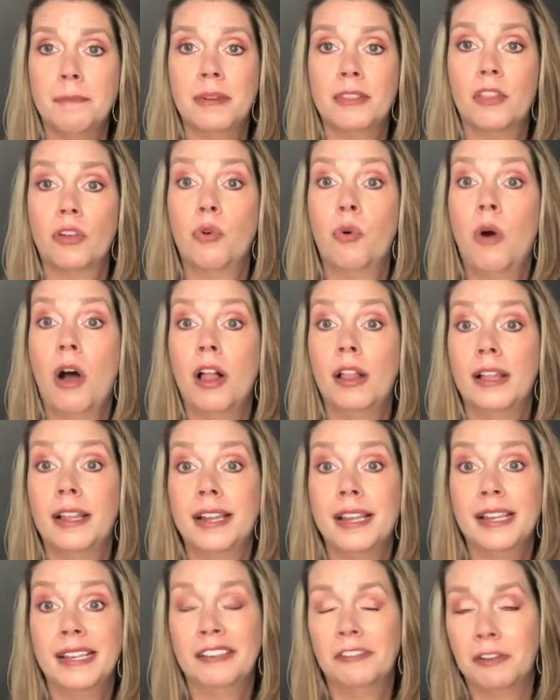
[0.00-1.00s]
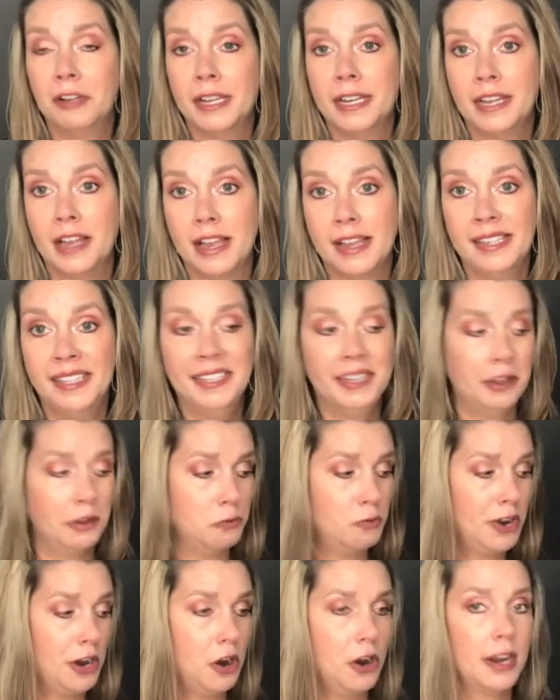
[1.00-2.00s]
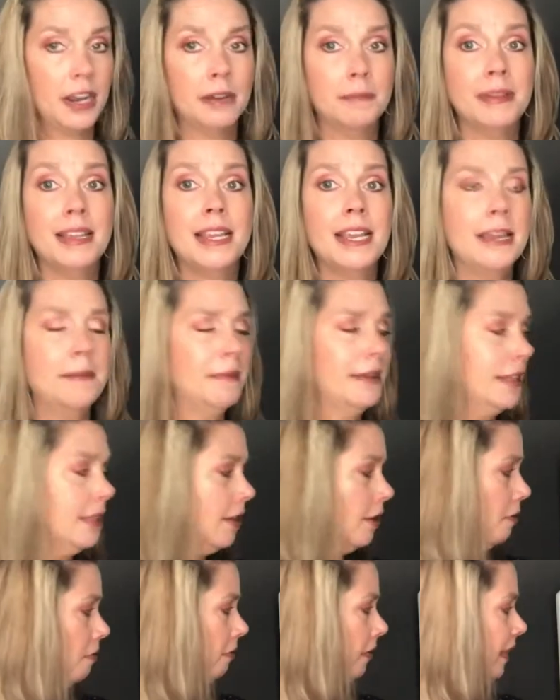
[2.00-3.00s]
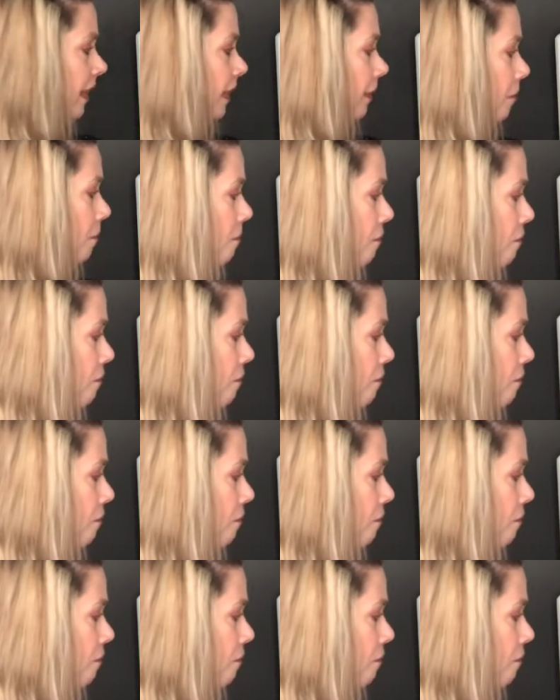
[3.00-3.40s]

but the quality is really nice, so we are going to be keeping those.